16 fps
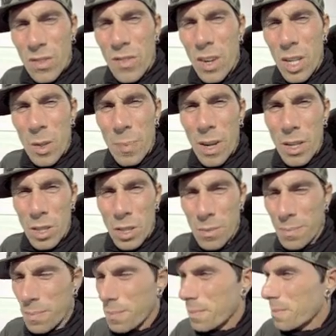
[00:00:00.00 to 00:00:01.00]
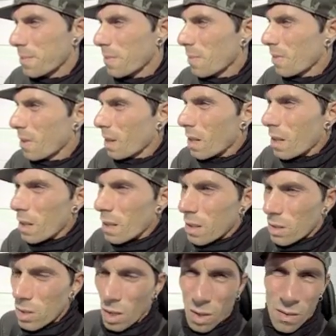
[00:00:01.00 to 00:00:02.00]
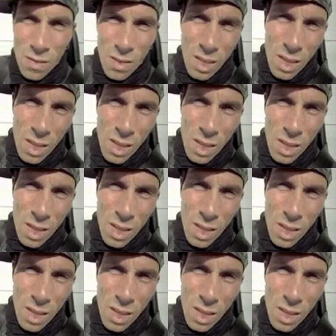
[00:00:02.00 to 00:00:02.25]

was very special. So